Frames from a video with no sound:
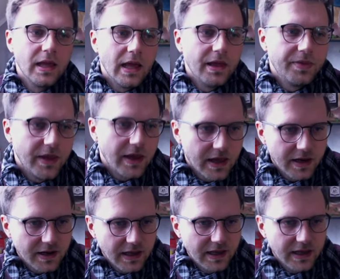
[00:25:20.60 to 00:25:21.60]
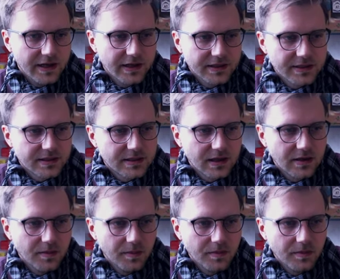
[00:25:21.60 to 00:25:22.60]
and then it is
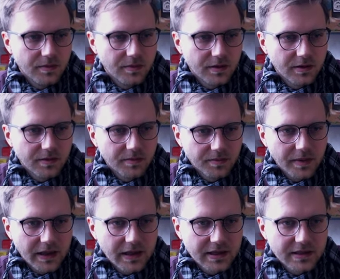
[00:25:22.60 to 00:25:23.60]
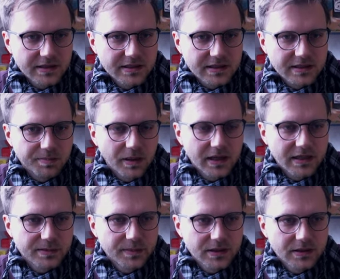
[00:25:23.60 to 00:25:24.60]
making this
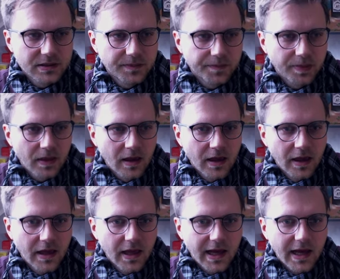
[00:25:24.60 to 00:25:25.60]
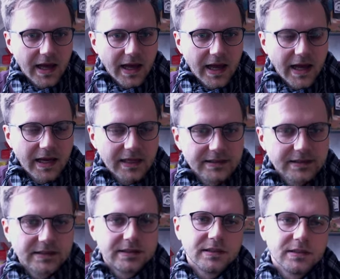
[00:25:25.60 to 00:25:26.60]
displacement. And
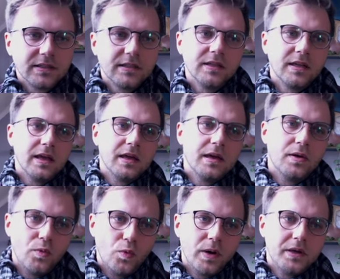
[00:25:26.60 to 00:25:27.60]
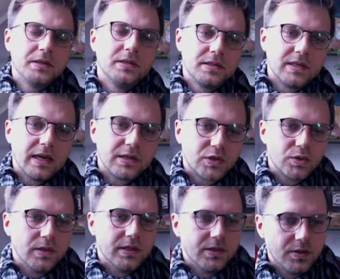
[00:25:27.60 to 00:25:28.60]
what it is
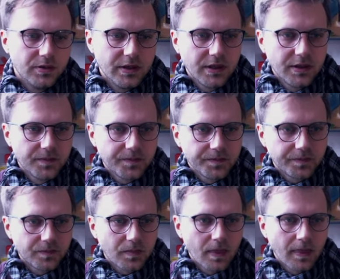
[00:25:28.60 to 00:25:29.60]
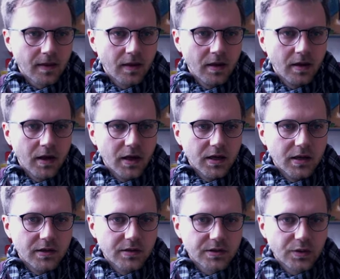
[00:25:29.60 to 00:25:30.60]
actually doing.
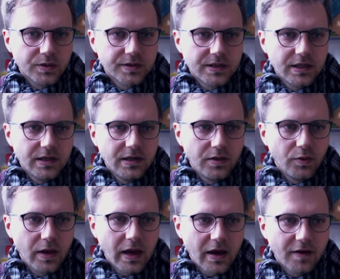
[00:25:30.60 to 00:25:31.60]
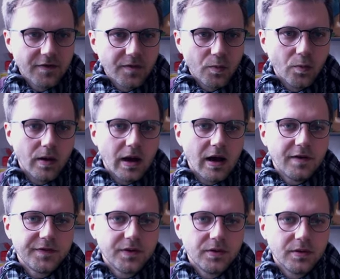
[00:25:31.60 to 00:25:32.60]
So you see here we have
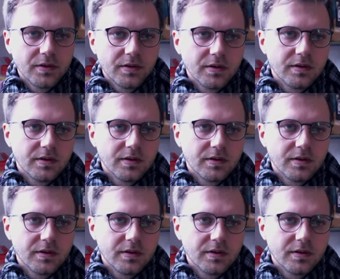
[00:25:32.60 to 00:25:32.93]
after the